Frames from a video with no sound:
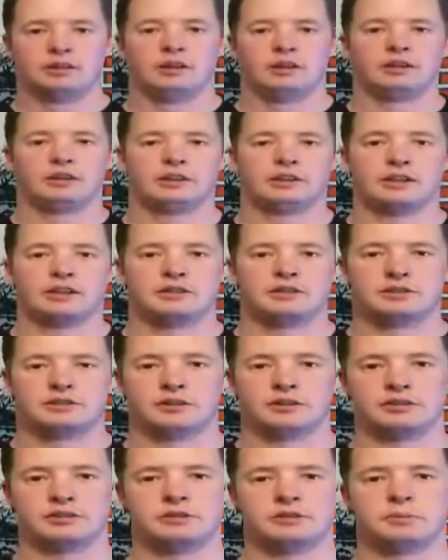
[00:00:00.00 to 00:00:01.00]
Okay, so
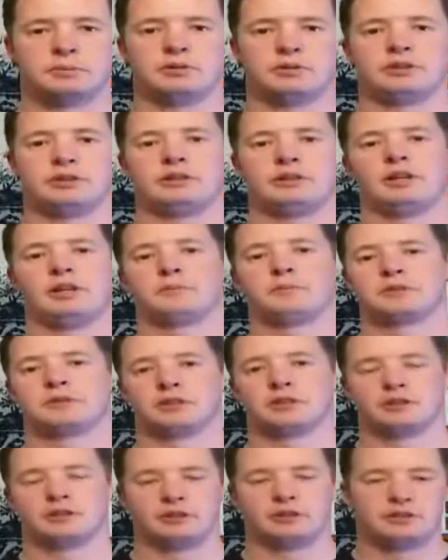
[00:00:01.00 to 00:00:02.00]
at this point in the
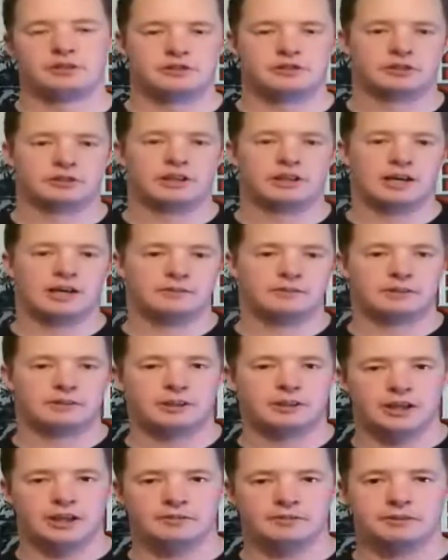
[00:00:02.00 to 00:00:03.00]
episode, I usually have
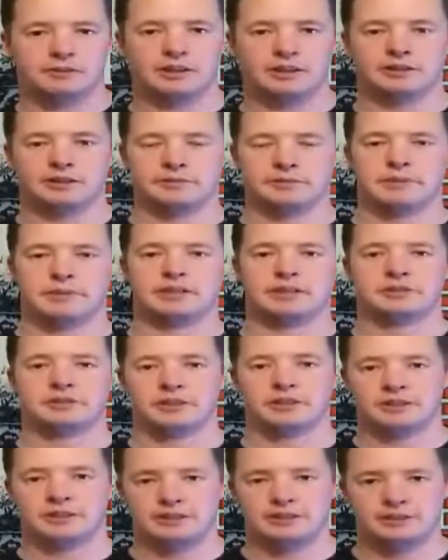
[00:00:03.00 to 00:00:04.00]
a uh, video that's been
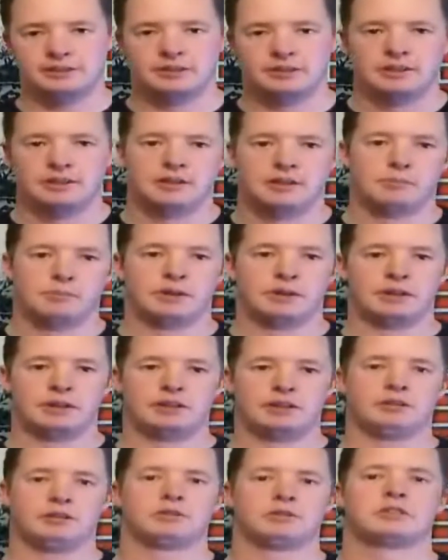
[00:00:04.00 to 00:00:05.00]
sent in, but
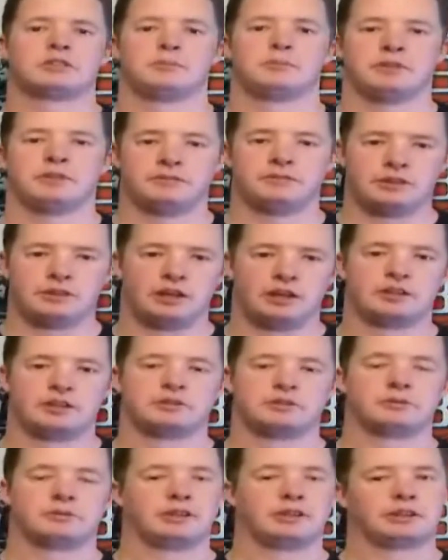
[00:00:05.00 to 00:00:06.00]
no one sent me a video
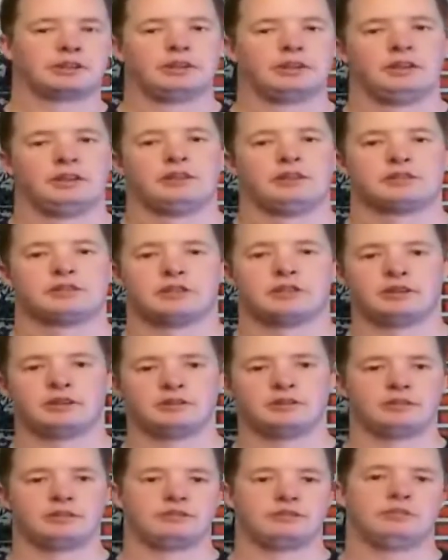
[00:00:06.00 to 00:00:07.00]
this week. So
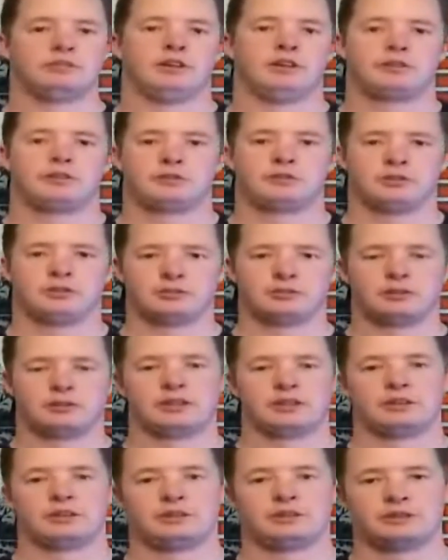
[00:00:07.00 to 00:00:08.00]
I trolled
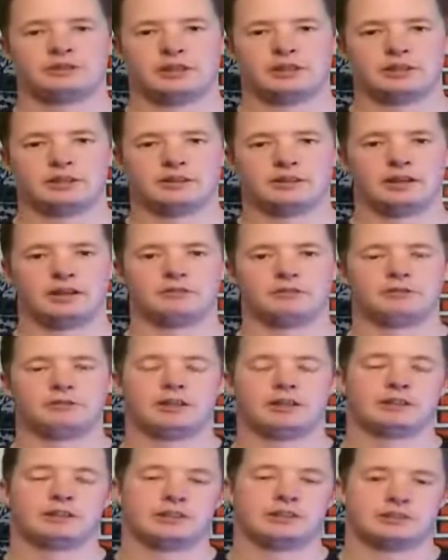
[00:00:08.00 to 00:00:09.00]
around the internet and
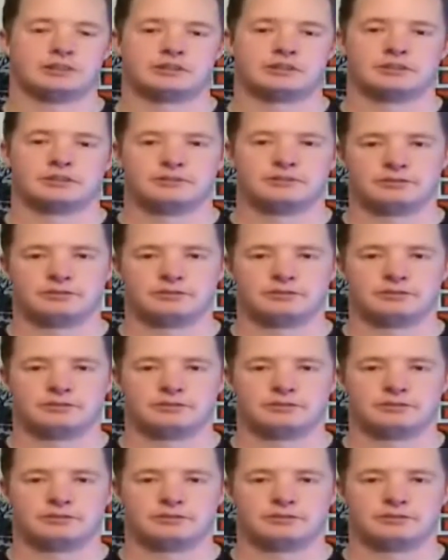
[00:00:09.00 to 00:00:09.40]
found this.